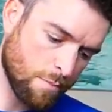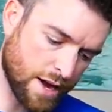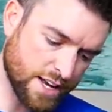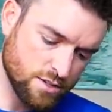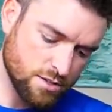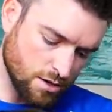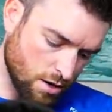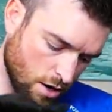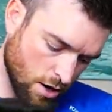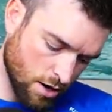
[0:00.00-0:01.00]
Pets
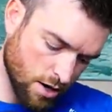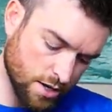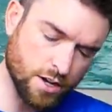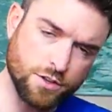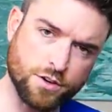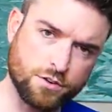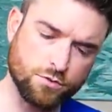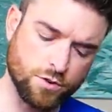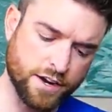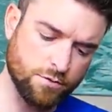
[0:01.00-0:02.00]
are another
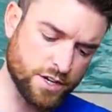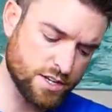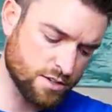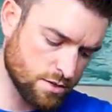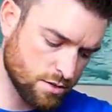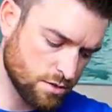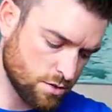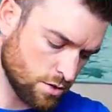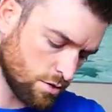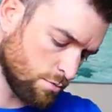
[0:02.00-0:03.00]
great reason
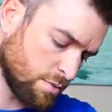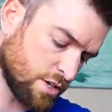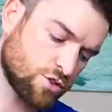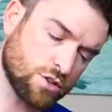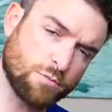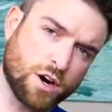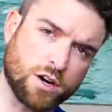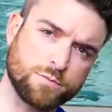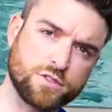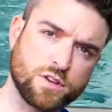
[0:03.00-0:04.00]
to pinch your
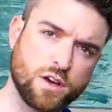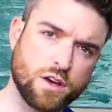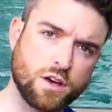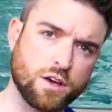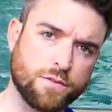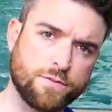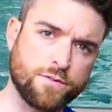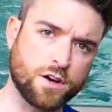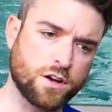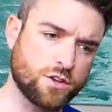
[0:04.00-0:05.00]
barbs.
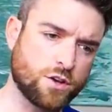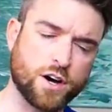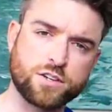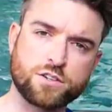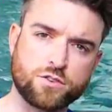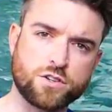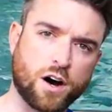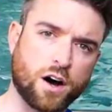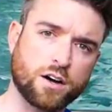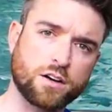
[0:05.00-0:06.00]
If you hooked your
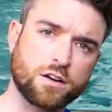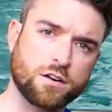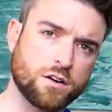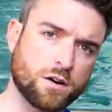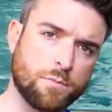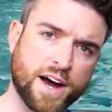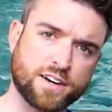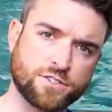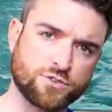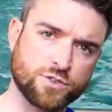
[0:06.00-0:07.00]
dog on a
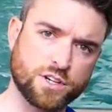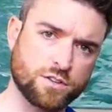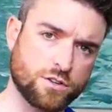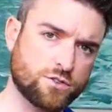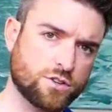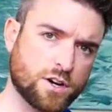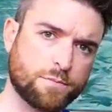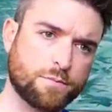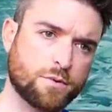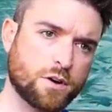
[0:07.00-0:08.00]
backcountry canoe
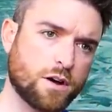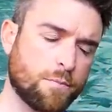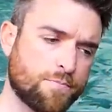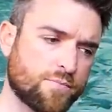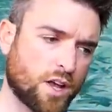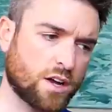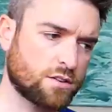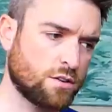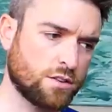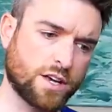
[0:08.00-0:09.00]
trip,
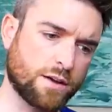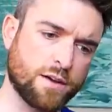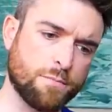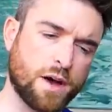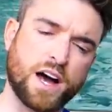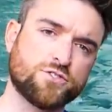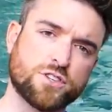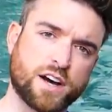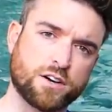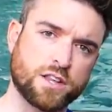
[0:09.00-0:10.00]
you can only
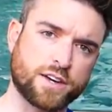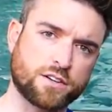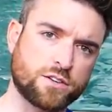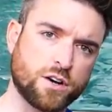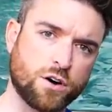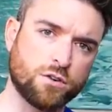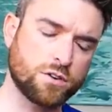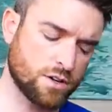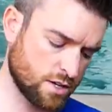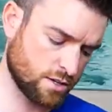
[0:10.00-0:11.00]
imagine how that could
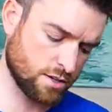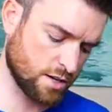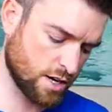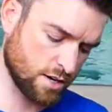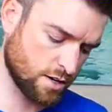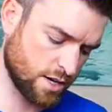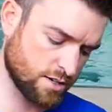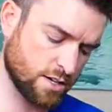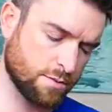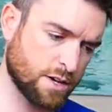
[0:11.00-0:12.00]
go. And I
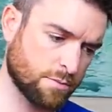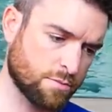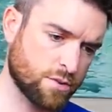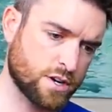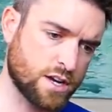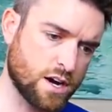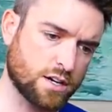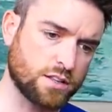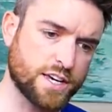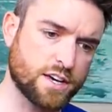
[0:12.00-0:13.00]
see it being pretty
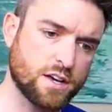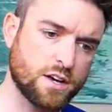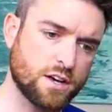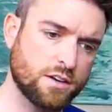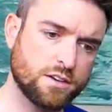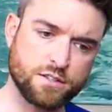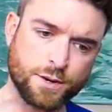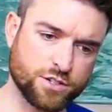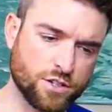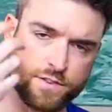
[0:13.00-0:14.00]
ugly,
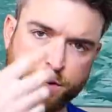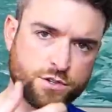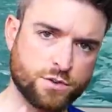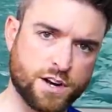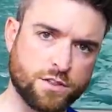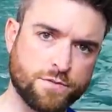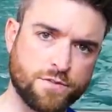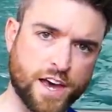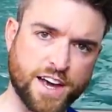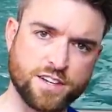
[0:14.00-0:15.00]
especially if it was around the
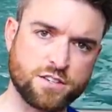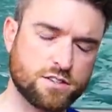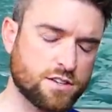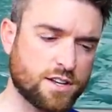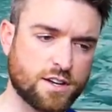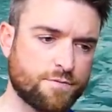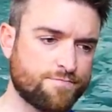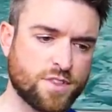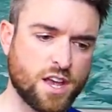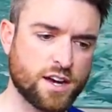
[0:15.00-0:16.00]
face.
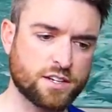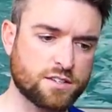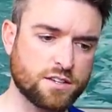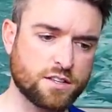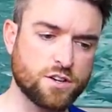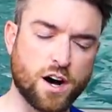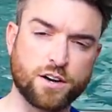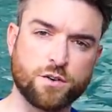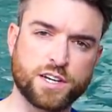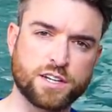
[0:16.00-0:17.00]
I can see the
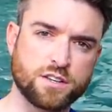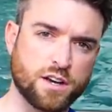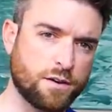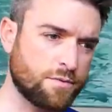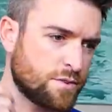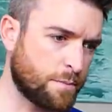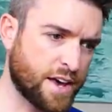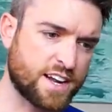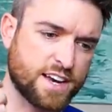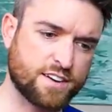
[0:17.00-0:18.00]
dog going into
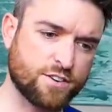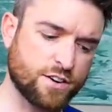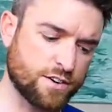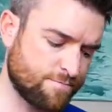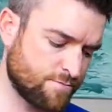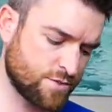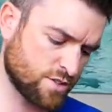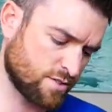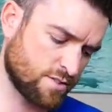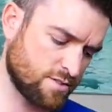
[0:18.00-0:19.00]
panic or
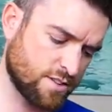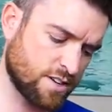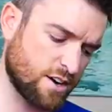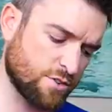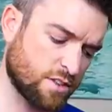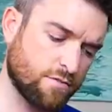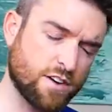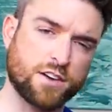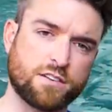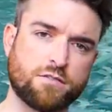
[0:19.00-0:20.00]
just, you know, at the
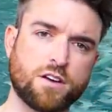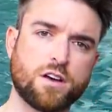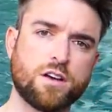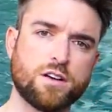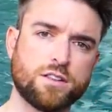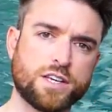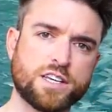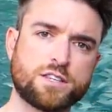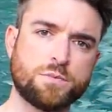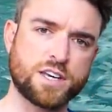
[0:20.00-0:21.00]
very
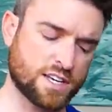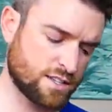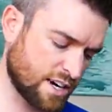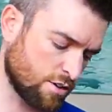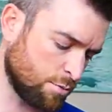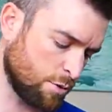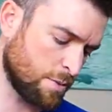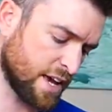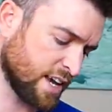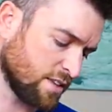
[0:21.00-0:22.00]
least being in terrible
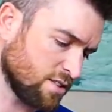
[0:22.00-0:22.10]
pain.